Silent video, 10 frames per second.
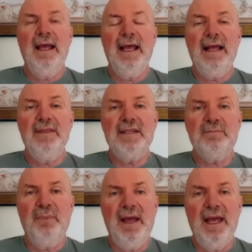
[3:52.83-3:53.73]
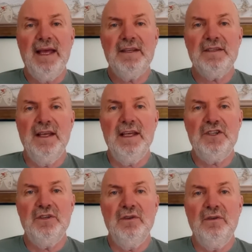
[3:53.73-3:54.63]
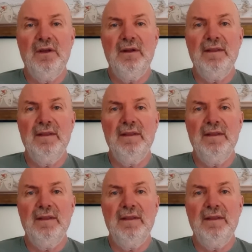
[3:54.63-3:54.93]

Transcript: And these banks issued